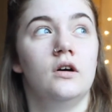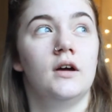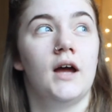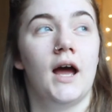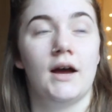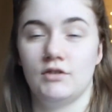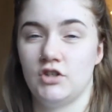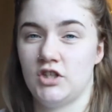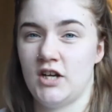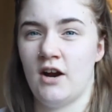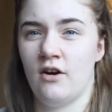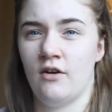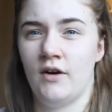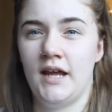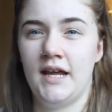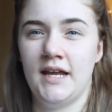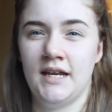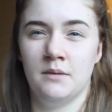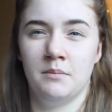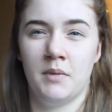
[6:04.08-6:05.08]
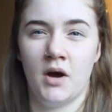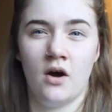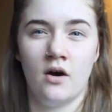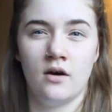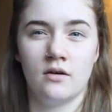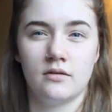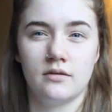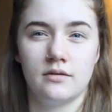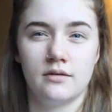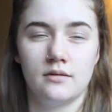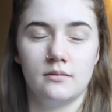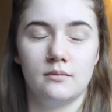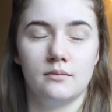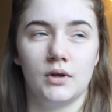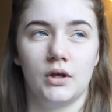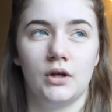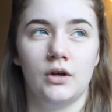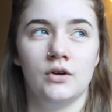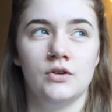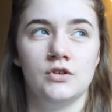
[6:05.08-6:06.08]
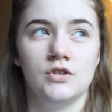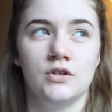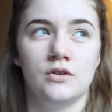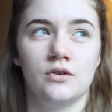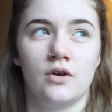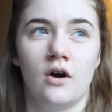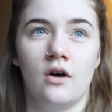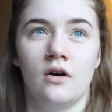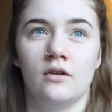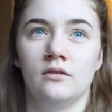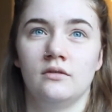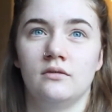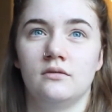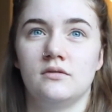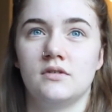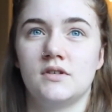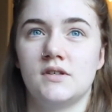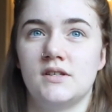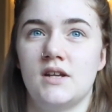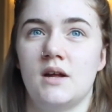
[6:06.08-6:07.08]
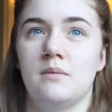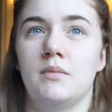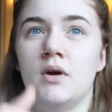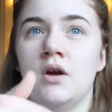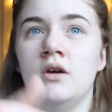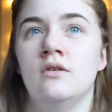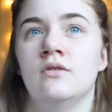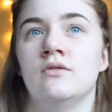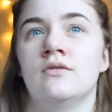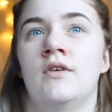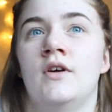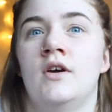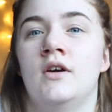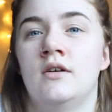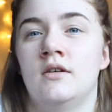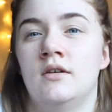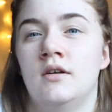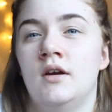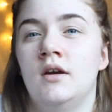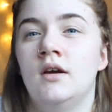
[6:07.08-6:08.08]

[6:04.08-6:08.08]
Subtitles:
have a shower in a bath because you can't step over.